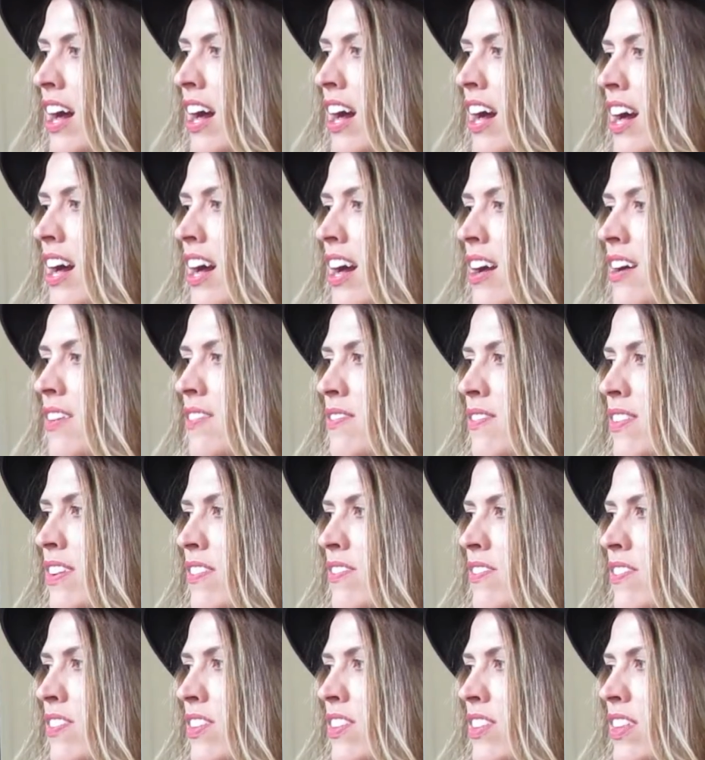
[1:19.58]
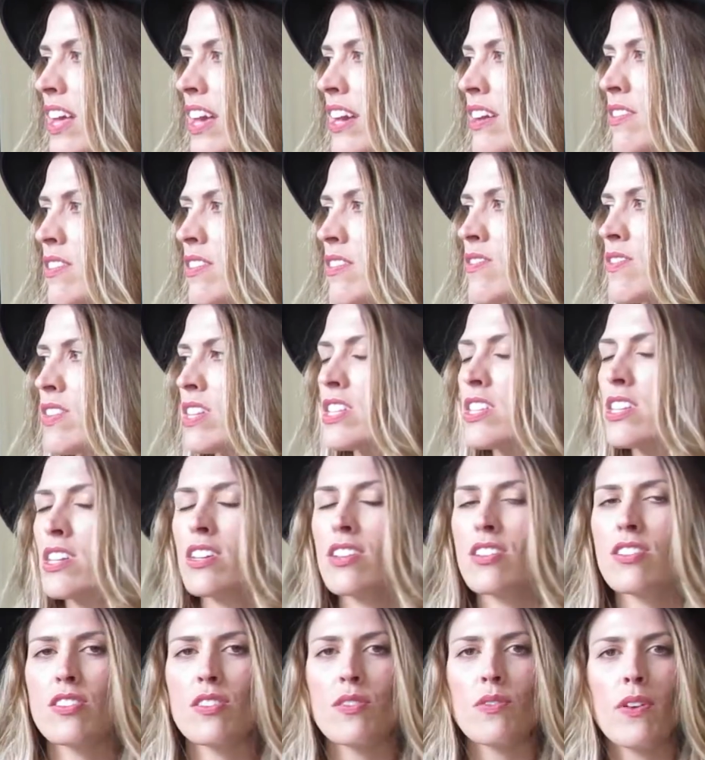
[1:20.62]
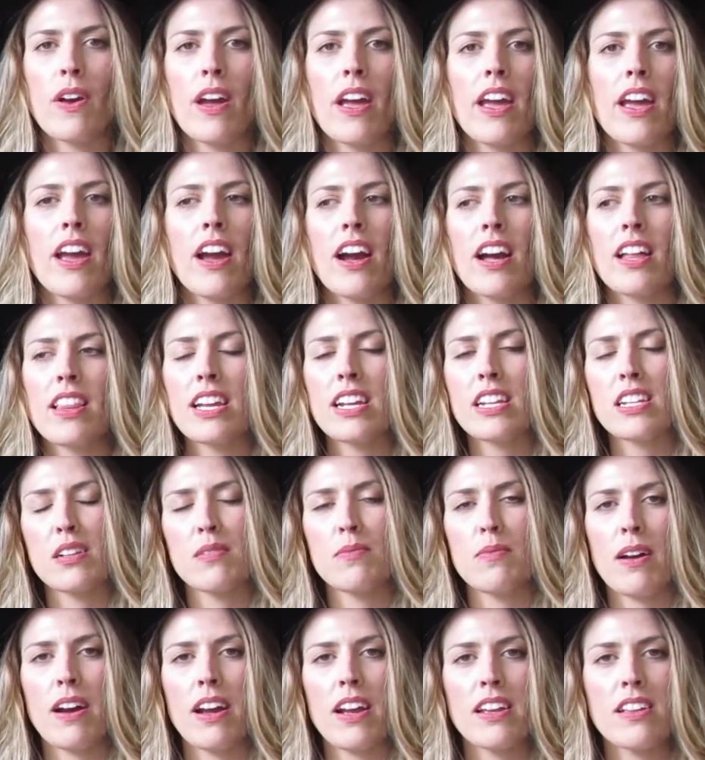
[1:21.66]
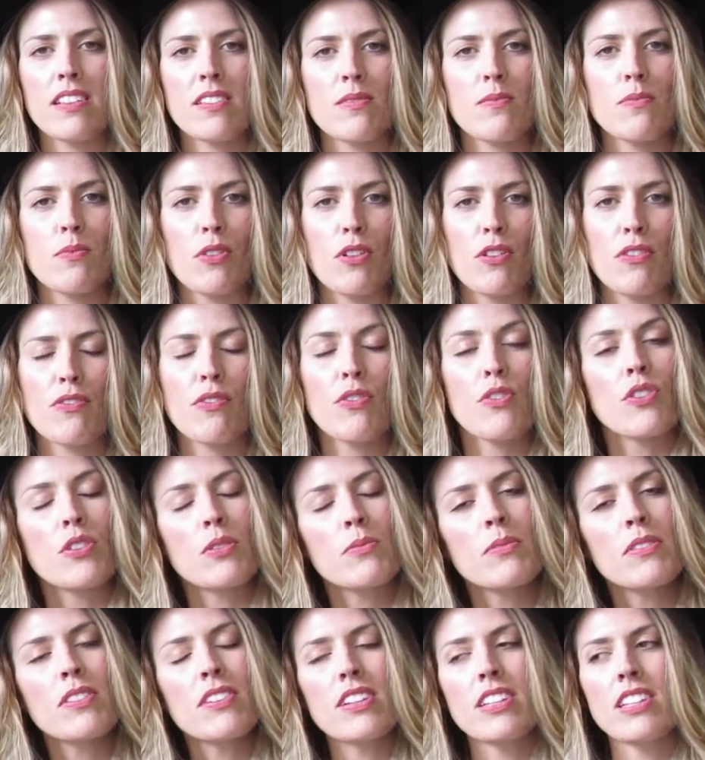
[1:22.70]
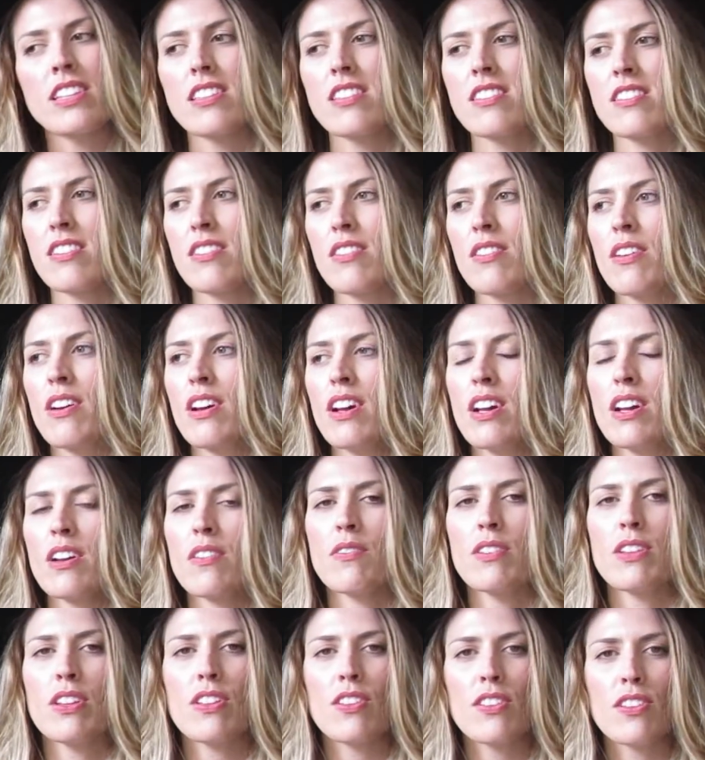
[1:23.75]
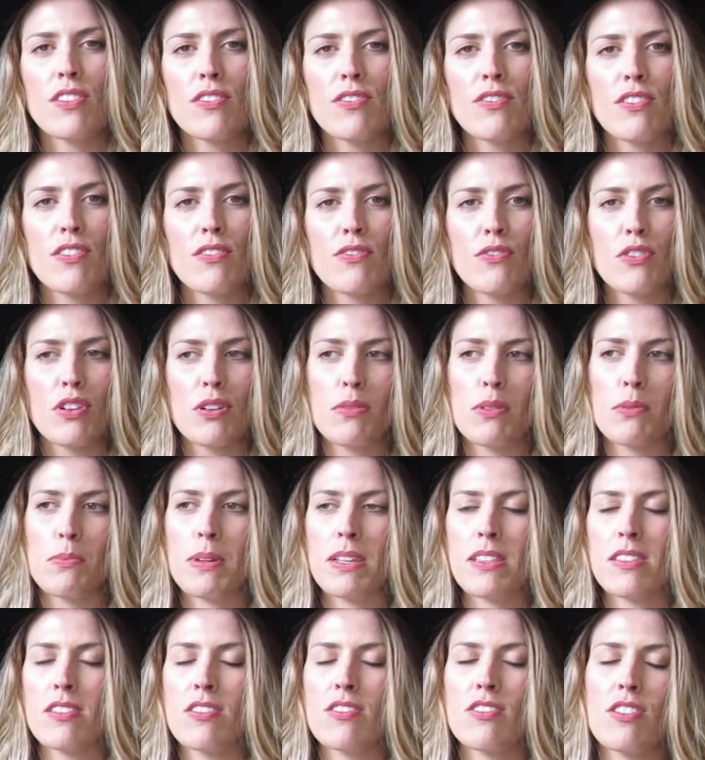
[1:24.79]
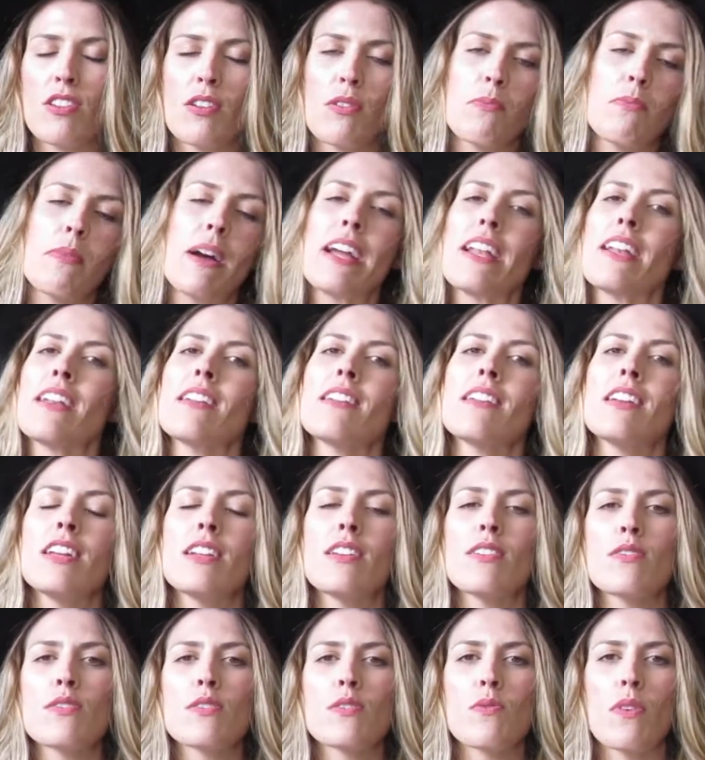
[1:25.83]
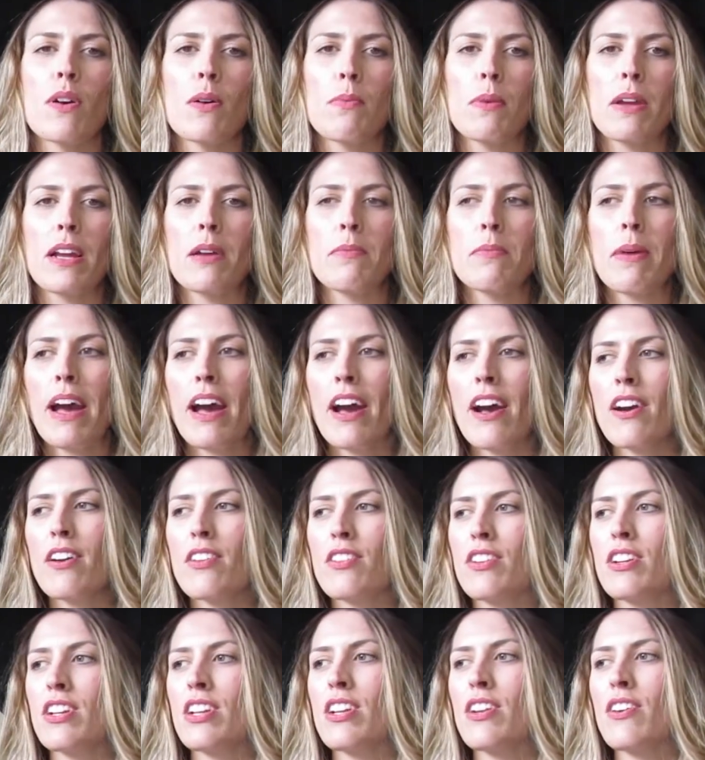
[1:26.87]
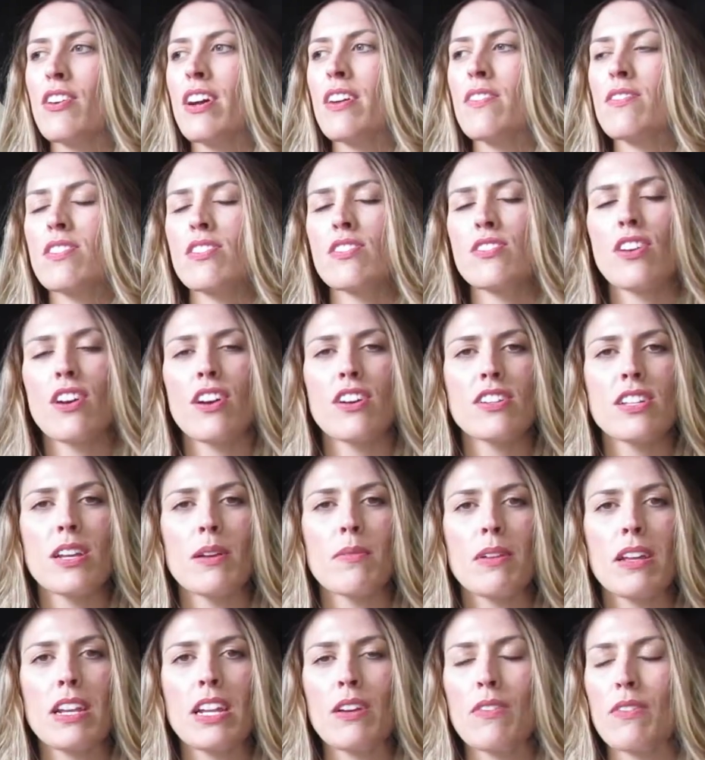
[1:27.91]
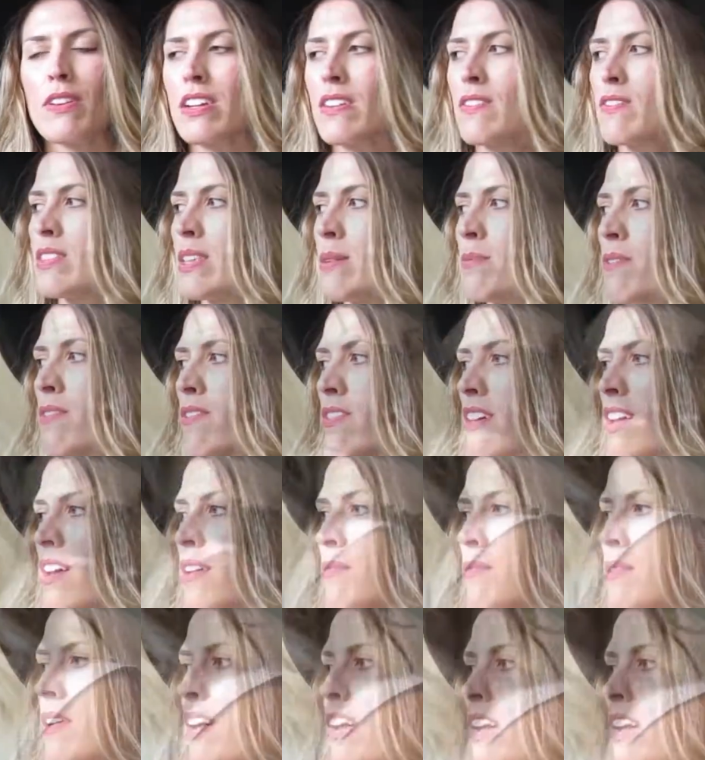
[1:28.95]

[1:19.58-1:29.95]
um, I feel like with vintage, the way I like to buy is more affordable, and so when you look for affordable pieces, you don't mind, you know, swapping them out, or you don't have such a hard time getting rid of some of them.